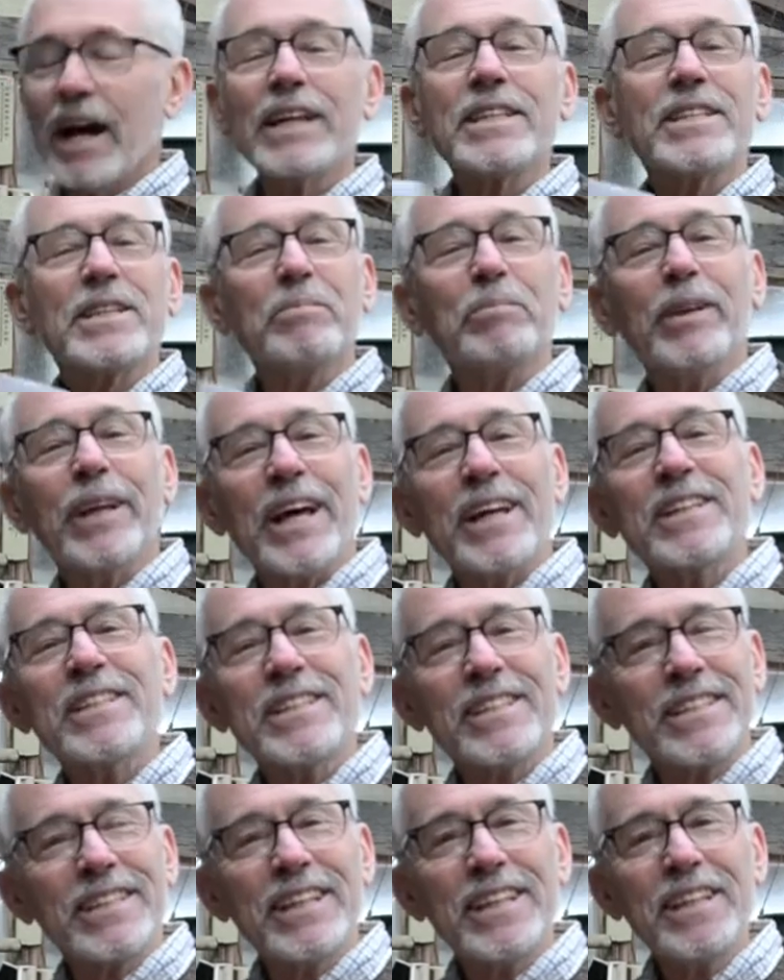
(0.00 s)
Some lettuce
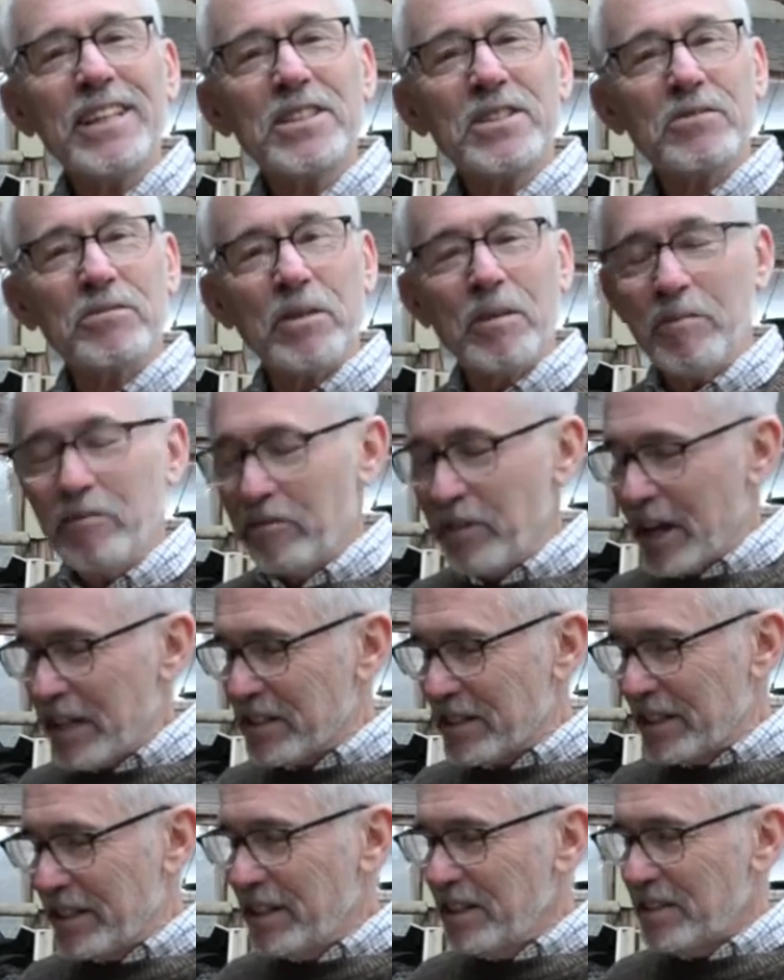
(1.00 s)
seeds from
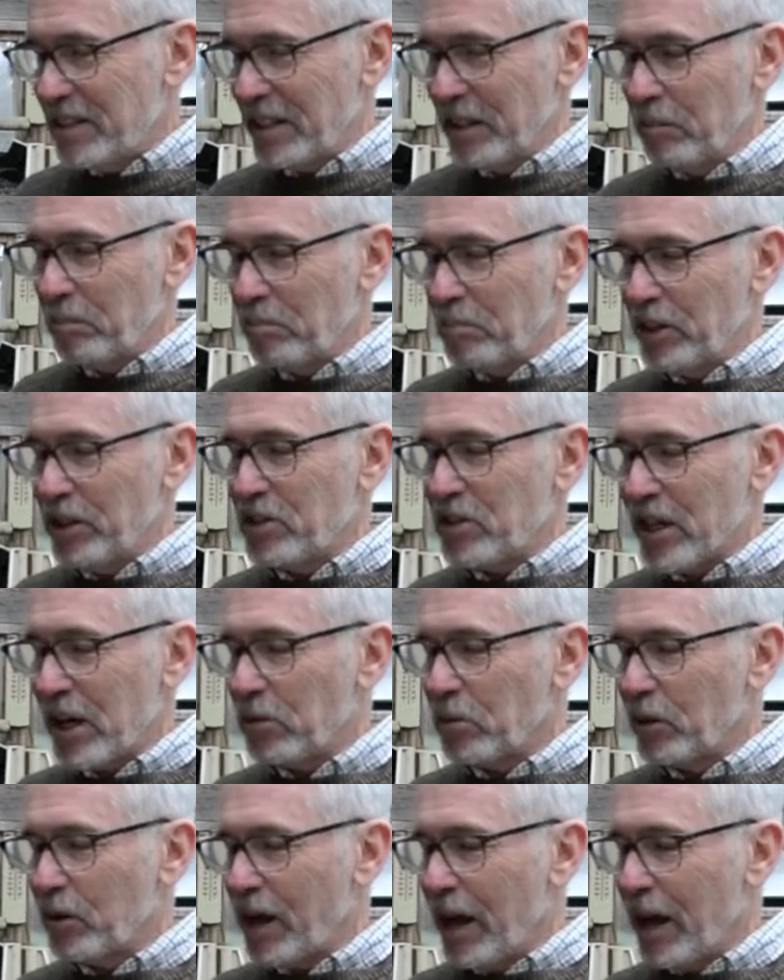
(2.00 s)
Vessey's in Prince Edward